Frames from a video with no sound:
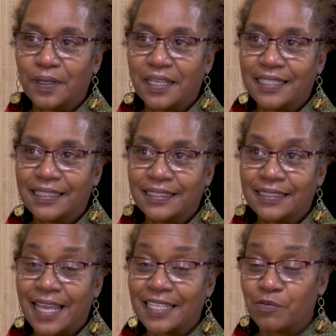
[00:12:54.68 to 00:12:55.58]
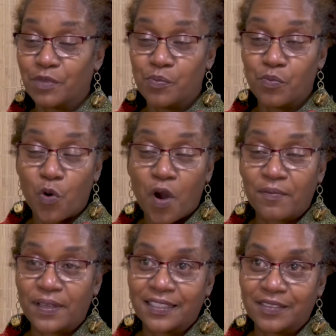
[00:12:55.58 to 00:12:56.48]
It not to be
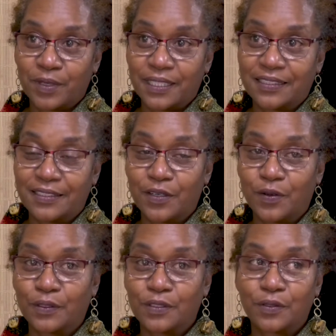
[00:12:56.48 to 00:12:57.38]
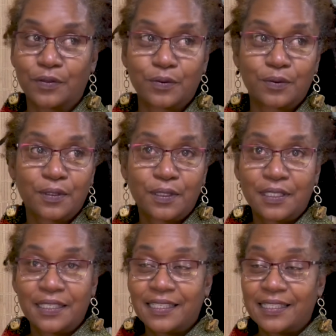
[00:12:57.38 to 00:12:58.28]
morbid, but to
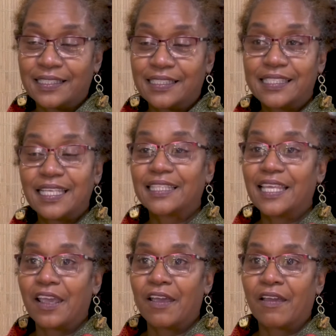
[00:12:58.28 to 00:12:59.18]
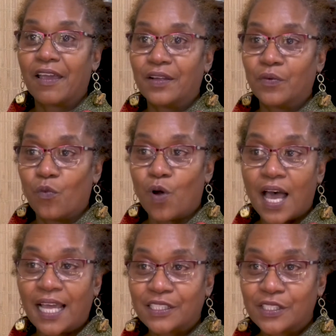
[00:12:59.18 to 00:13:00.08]
sit there and
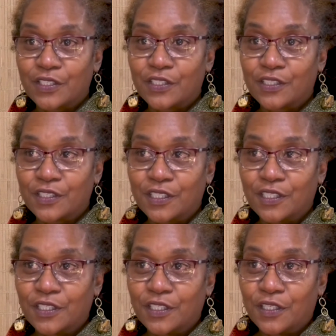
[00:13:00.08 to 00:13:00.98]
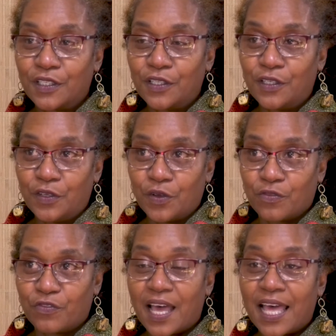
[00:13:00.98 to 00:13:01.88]
watch your
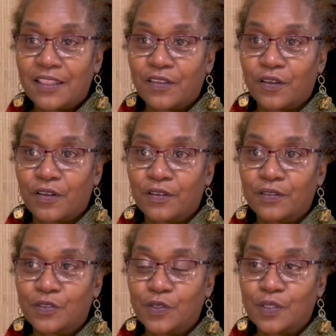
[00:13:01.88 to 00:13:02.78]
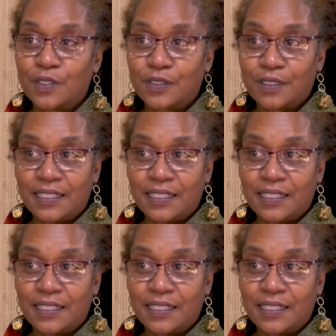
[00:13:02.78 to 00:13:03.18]
father just